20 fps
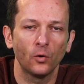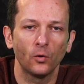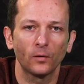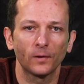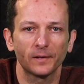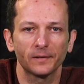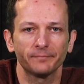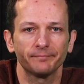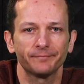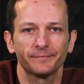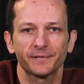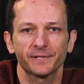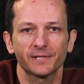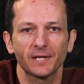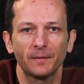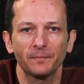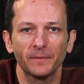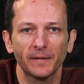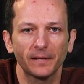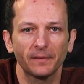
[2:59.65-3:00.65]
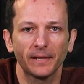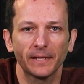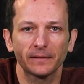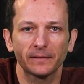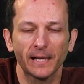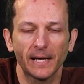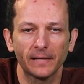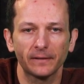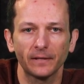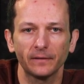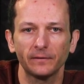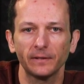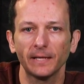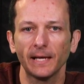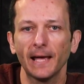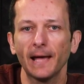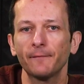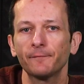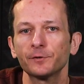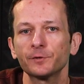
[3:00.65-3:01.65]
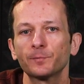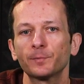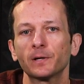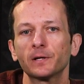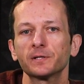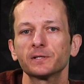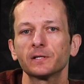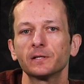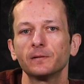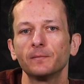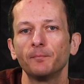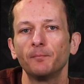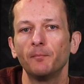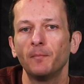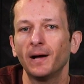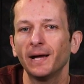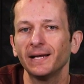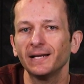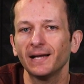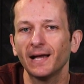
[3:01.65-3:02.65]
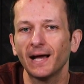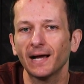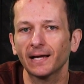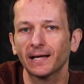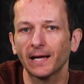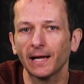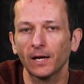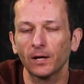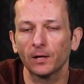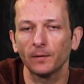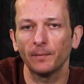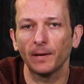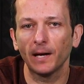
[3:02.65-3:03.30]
or something like that that the average person might not care